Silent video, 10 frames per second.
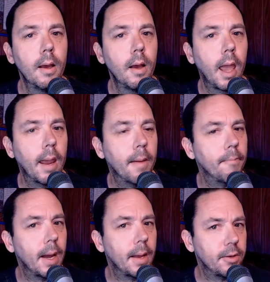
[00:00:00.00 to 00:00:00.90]
And
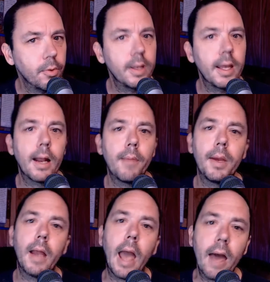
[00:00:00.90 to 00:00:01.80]
by doing that, I
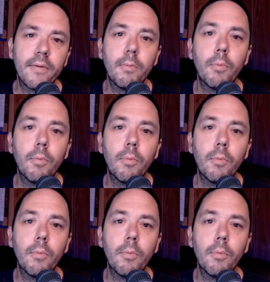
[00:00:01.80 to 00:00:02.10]
mean having